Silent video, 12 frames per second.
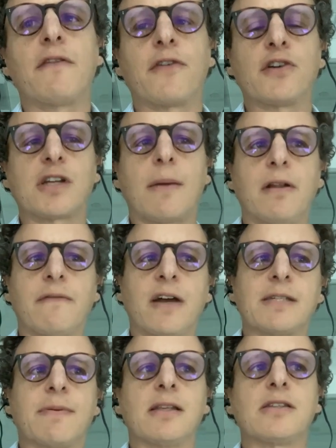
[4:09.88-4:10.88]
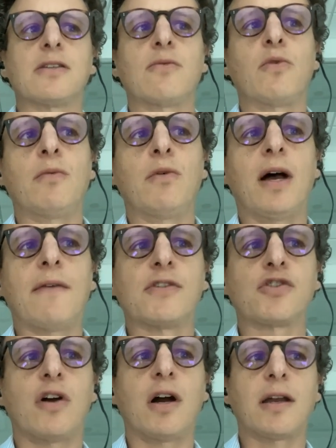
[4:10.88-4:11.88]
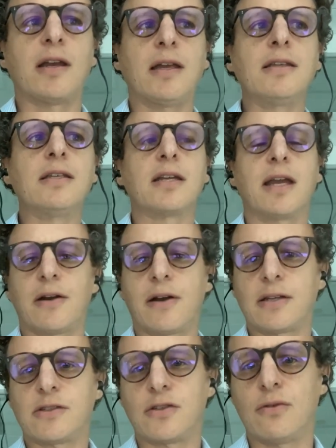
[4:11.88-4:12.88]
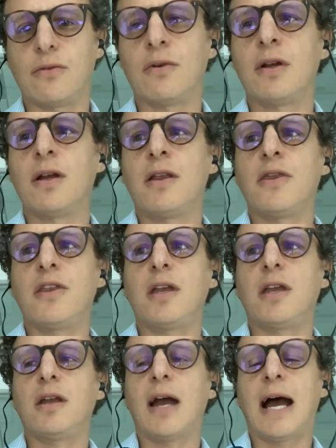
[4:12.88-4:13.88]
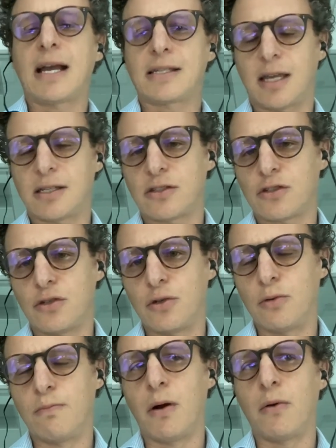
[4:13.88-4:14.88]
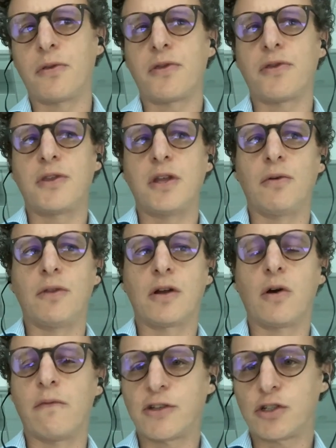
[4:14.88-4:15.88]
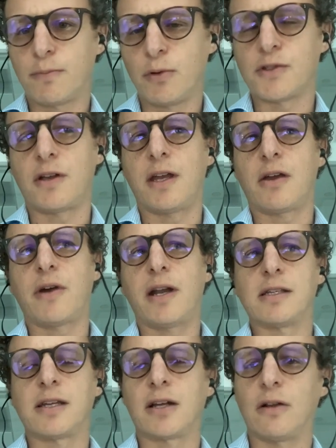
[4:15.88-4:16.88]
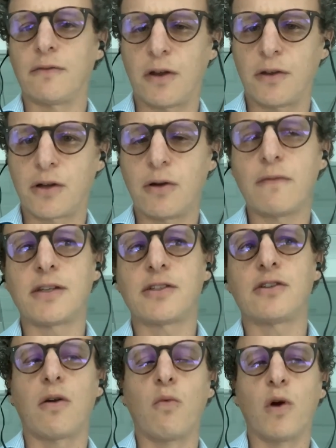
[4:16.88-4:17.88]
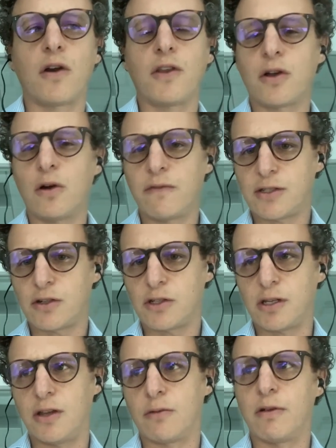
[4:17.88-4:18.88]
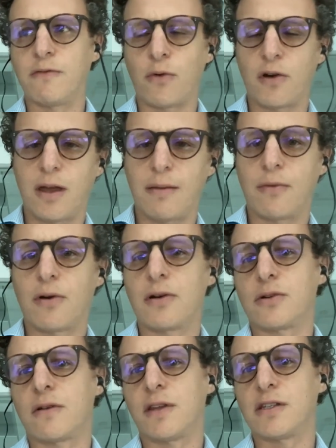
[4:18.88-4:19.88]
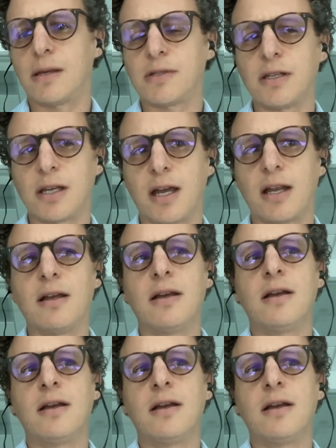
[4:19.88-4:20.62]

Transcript: the first couple of investments, we, we'll have a strong indicator as to the access to both, you know, the co-investor pools. Are they creating signal for other co-investors? What are the co-investors either before them or sort of in the same syndicate?